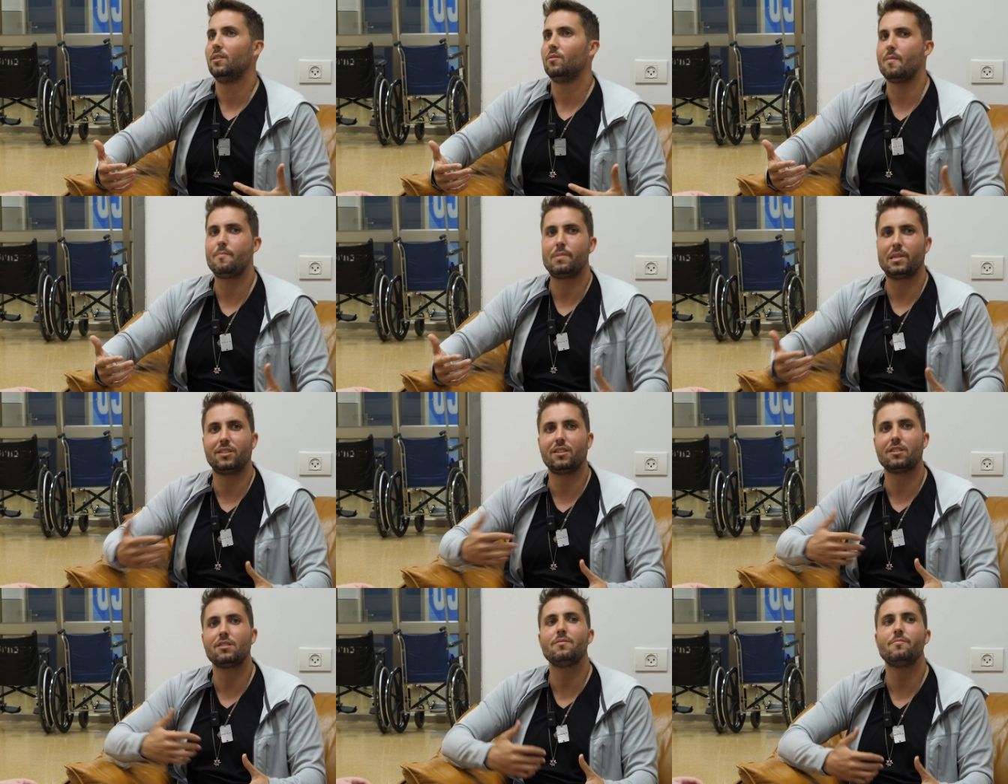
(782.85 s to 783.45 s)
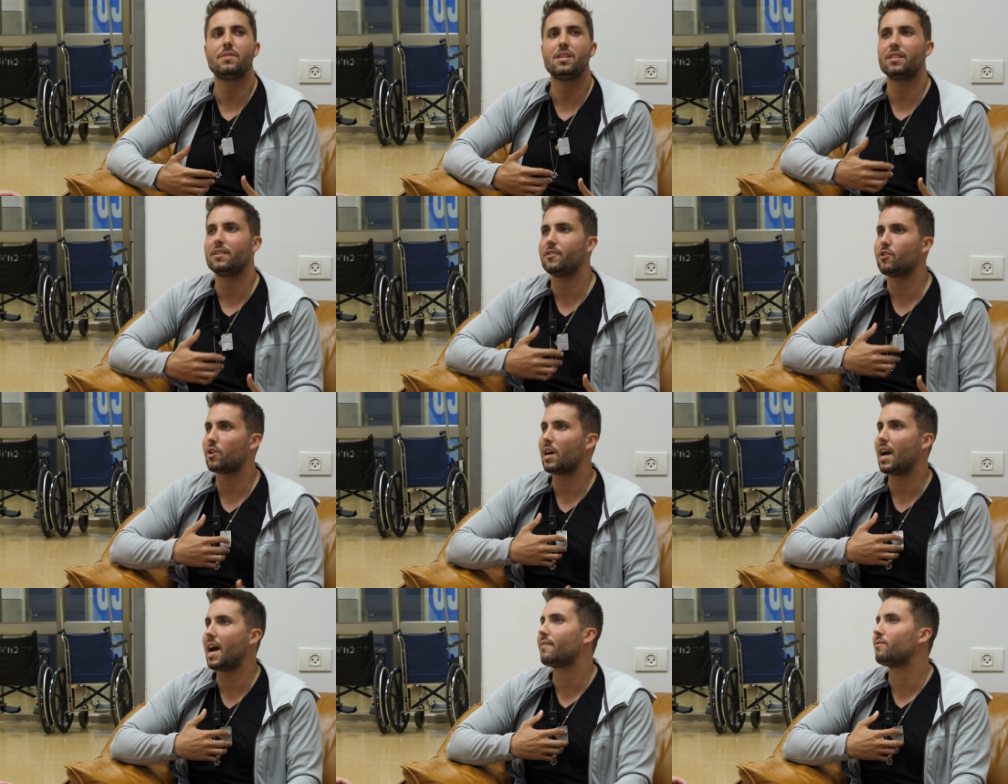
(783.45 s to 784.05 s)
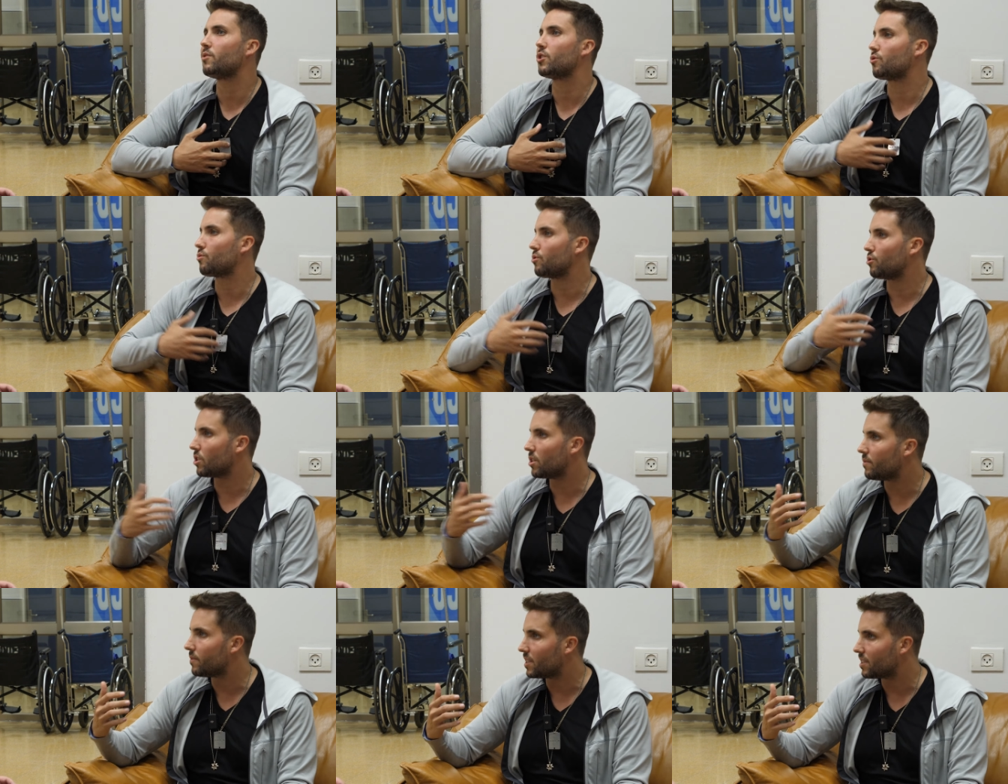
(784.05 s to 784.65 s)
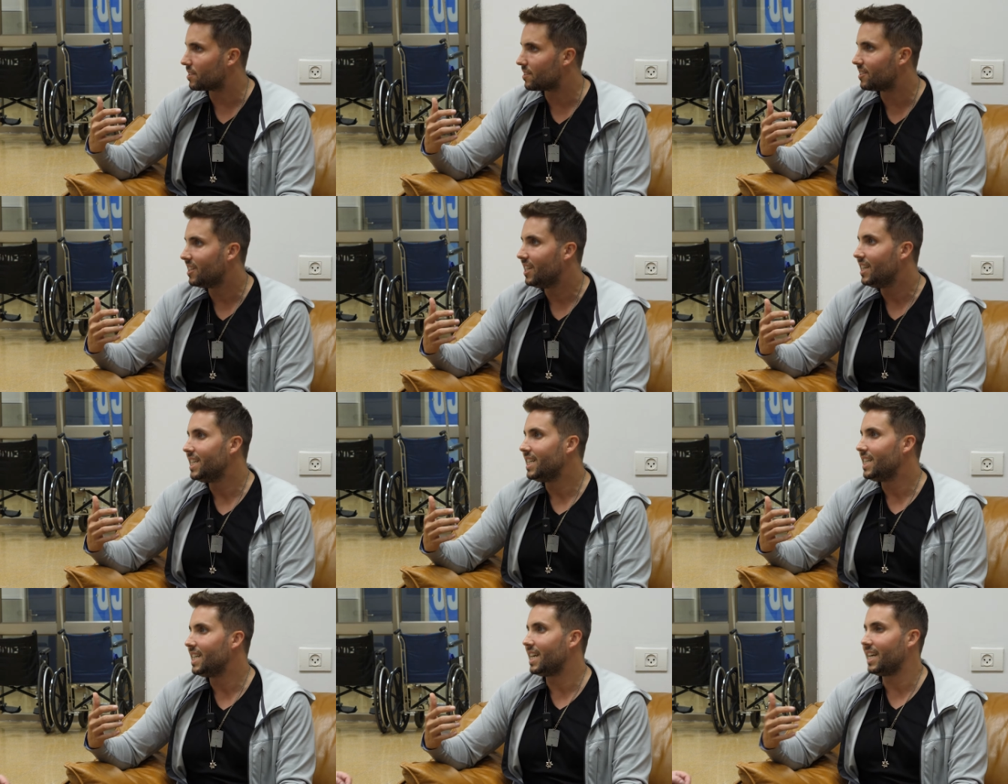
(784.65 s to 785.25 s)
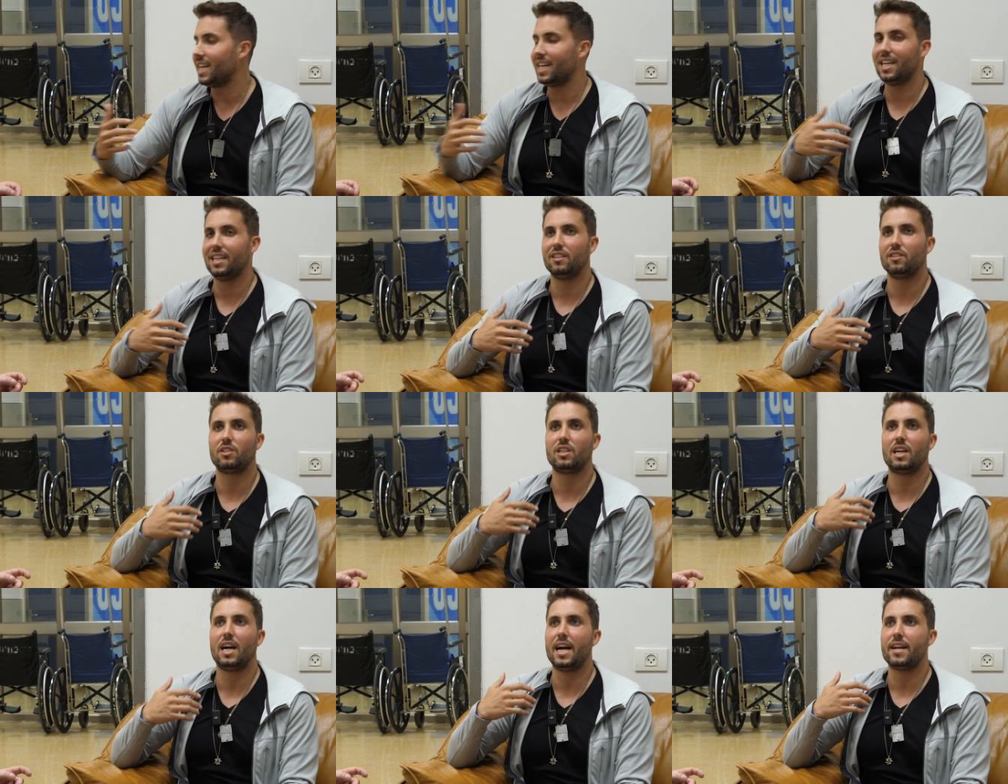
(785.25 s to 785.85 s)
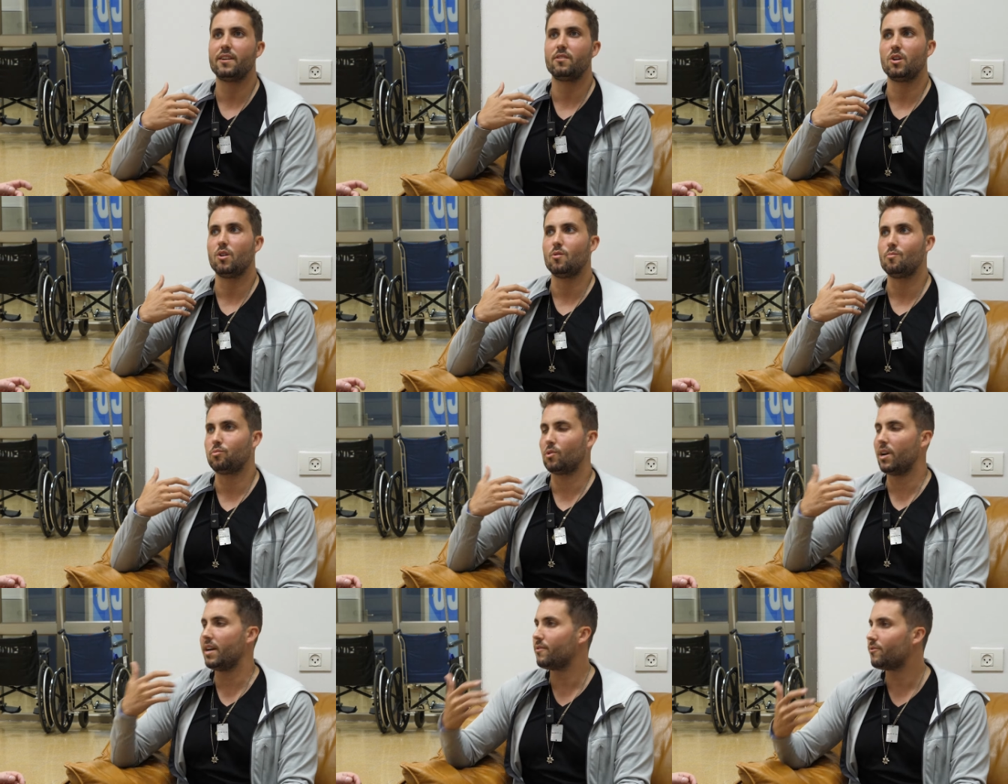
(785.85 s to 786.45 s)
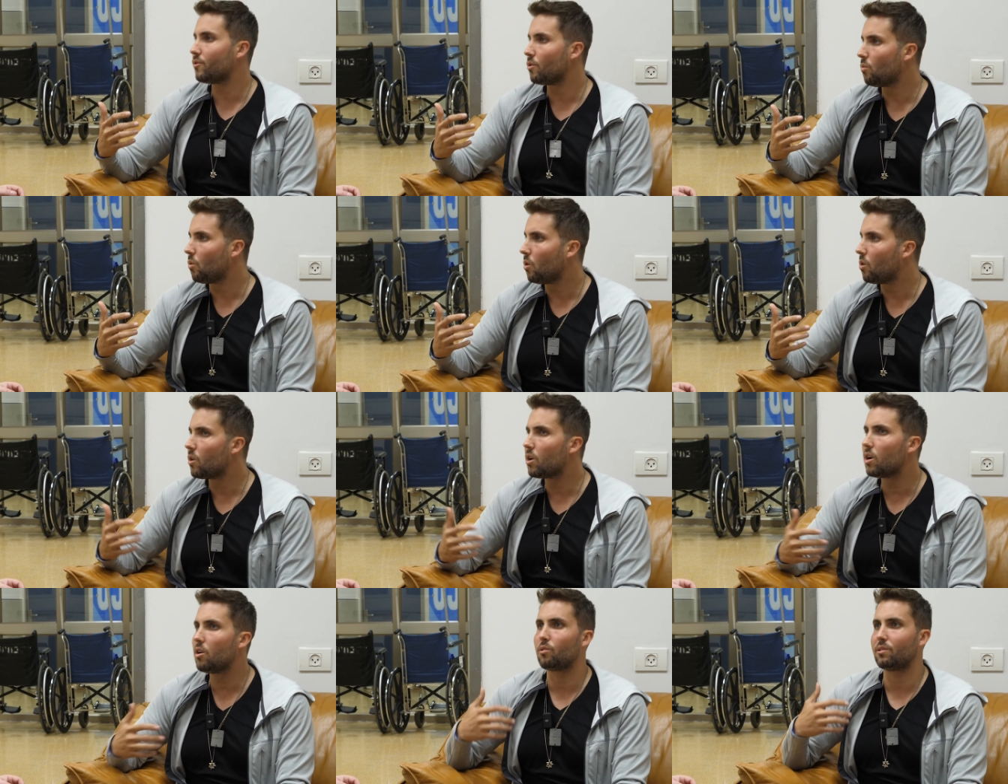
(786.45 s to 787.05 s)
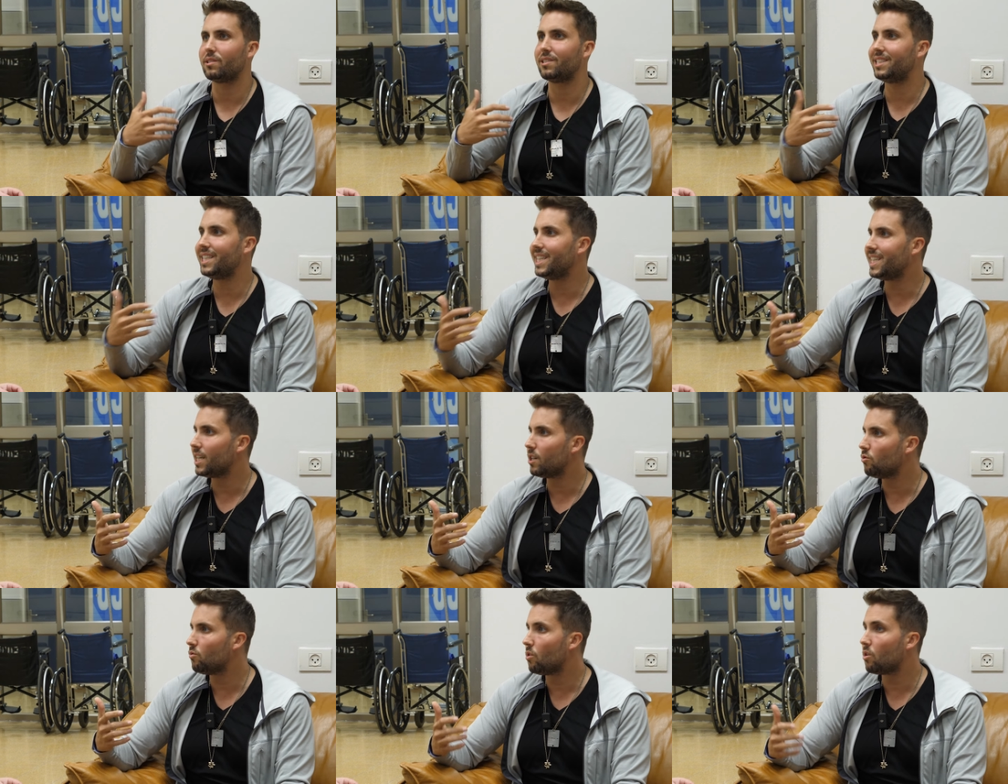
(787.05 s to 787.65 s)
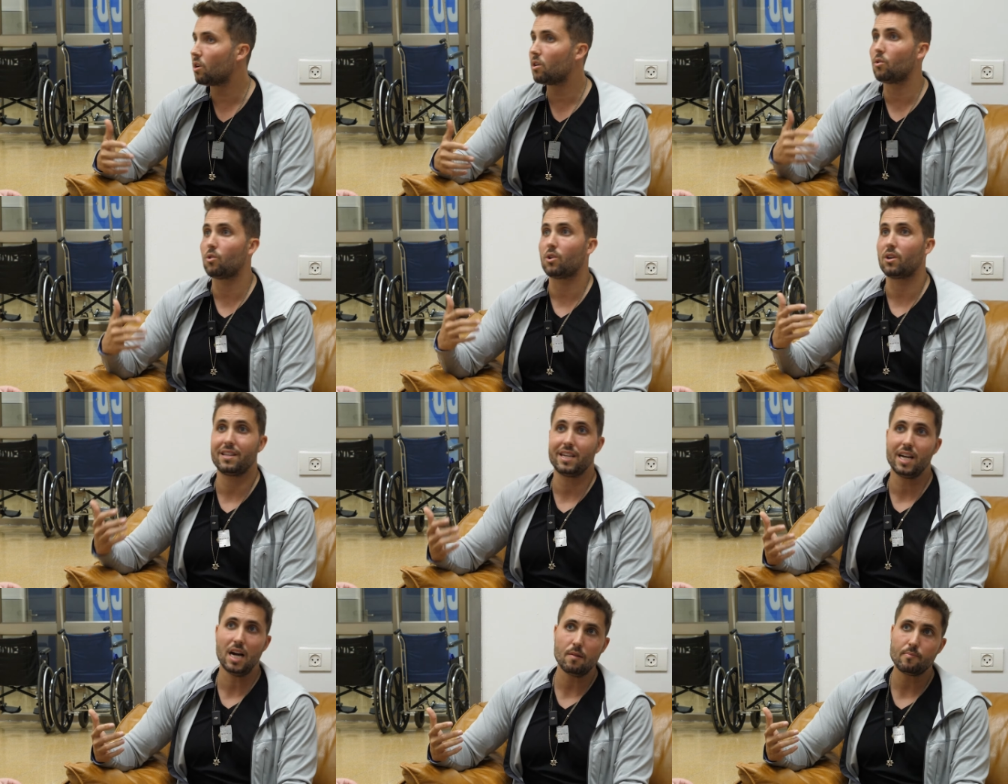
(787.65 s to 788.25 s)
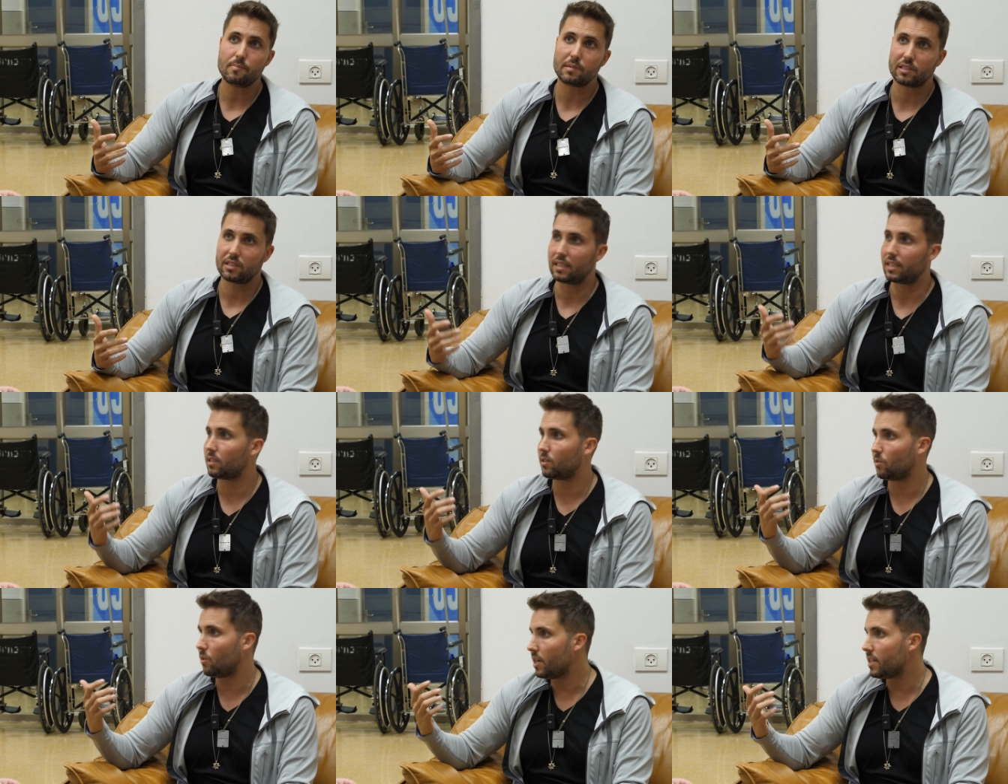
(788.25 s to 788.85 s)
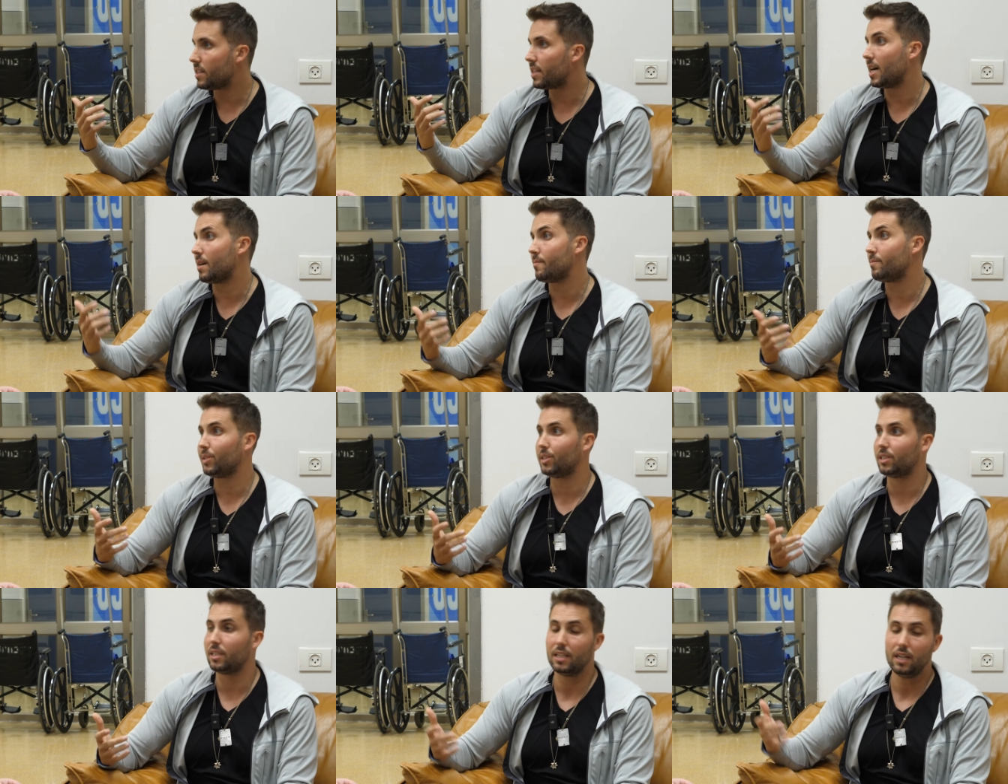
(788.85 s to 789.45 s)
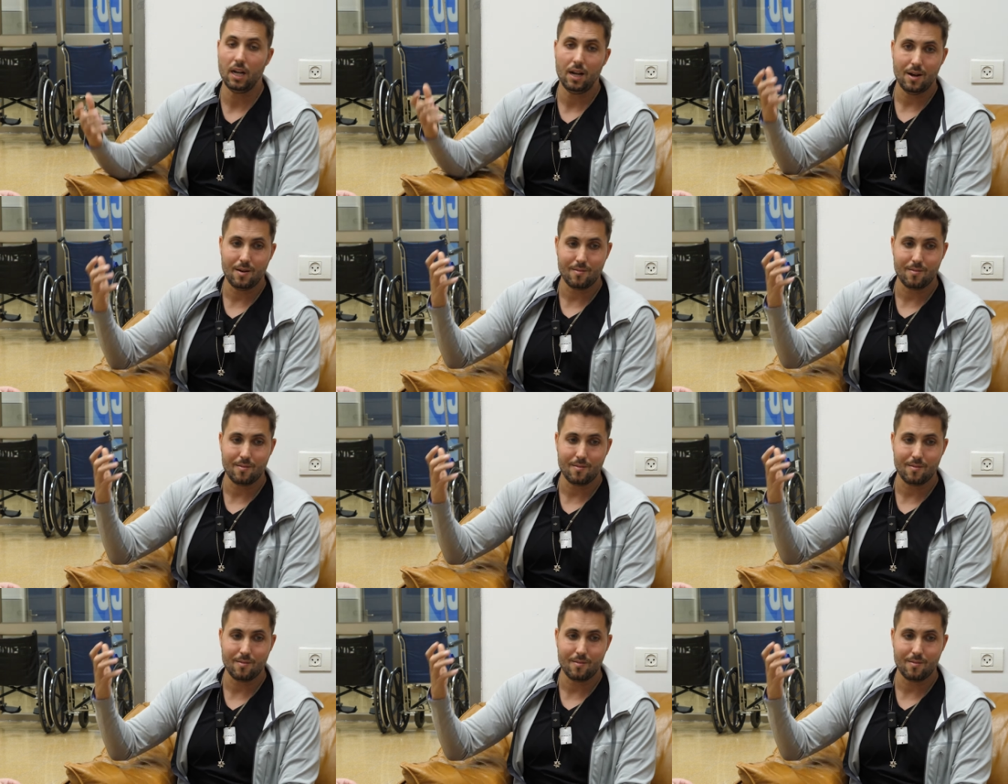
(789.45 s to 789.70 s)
Right? But it doesn't mean that your average reservist is, I don't know, bred for war or seeking war or the opposite, quite the opposite.